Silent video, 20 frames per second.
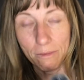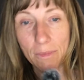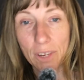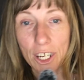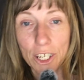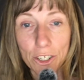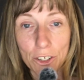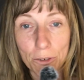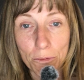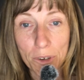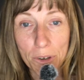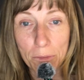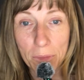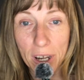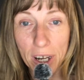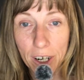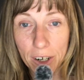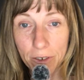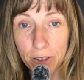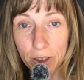Make sure my
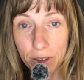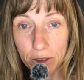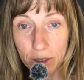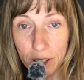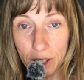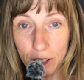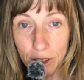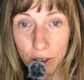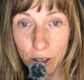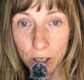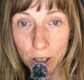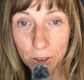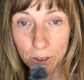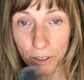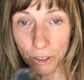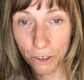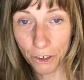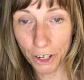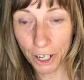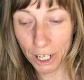microphone still
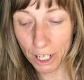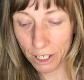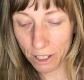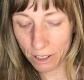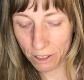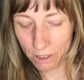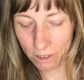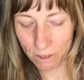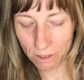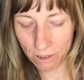shows green.